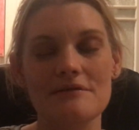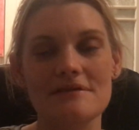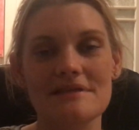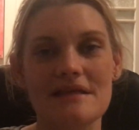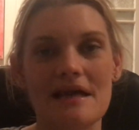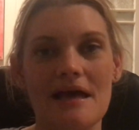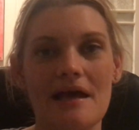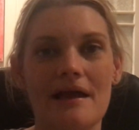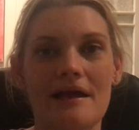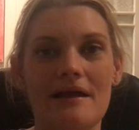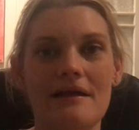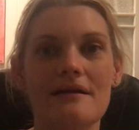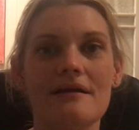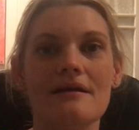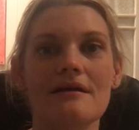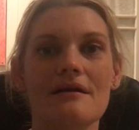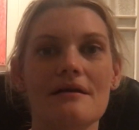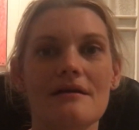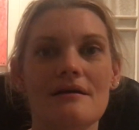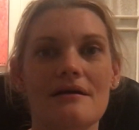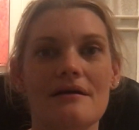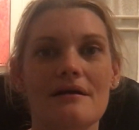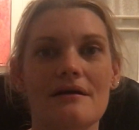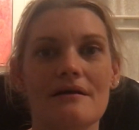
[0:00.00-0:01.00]
say
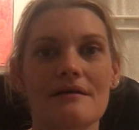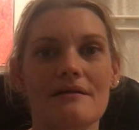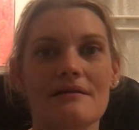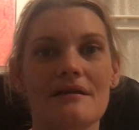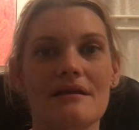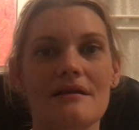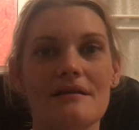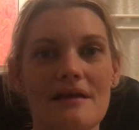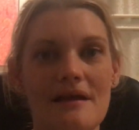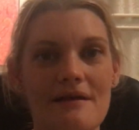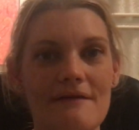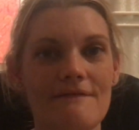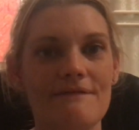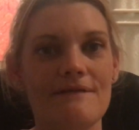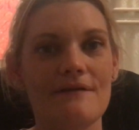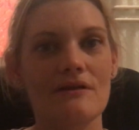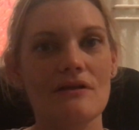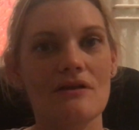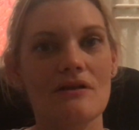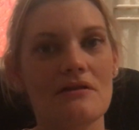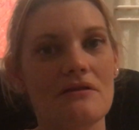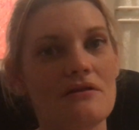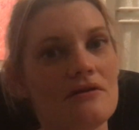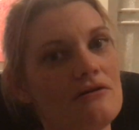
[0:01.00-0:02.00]
that they
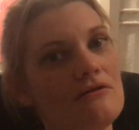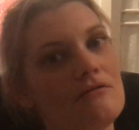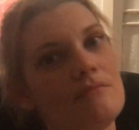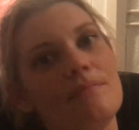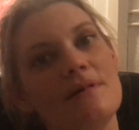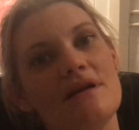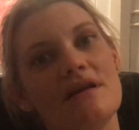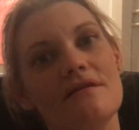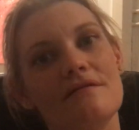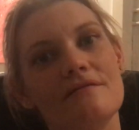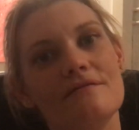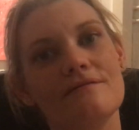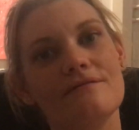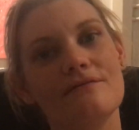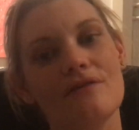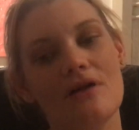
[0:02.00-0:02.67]
feel a little bit